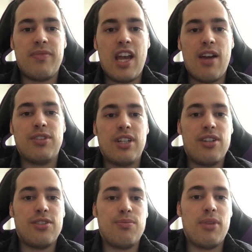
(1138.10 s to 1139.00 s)

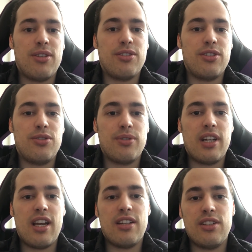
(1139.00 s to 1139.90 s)
advertising method that you can
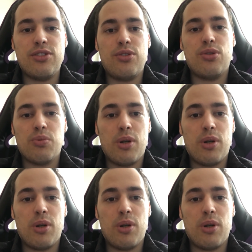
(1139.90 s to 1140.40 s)
add into your